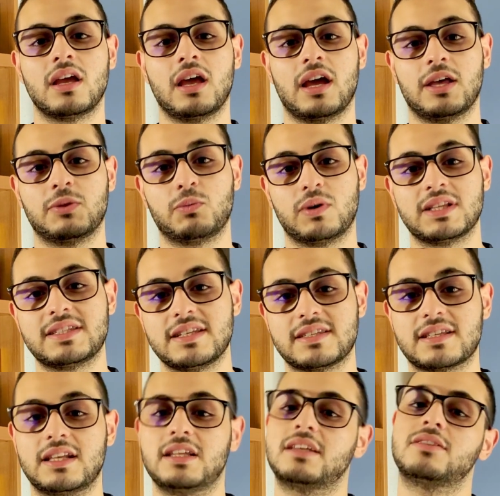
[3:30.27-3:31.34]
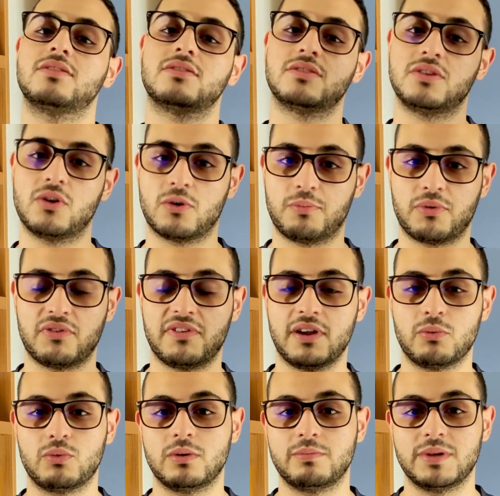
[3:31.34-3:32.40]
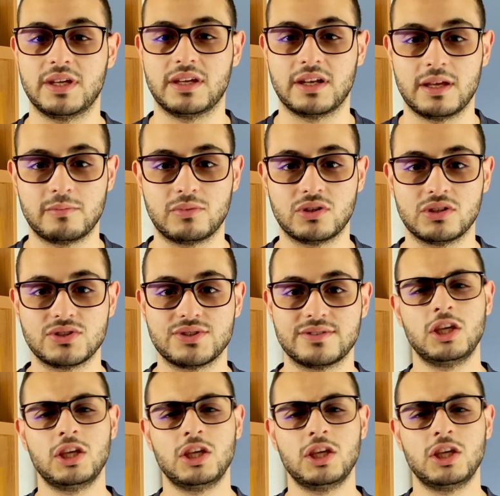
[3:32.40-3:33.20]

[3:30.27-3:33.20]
and once it's clicked your profile will be enabled.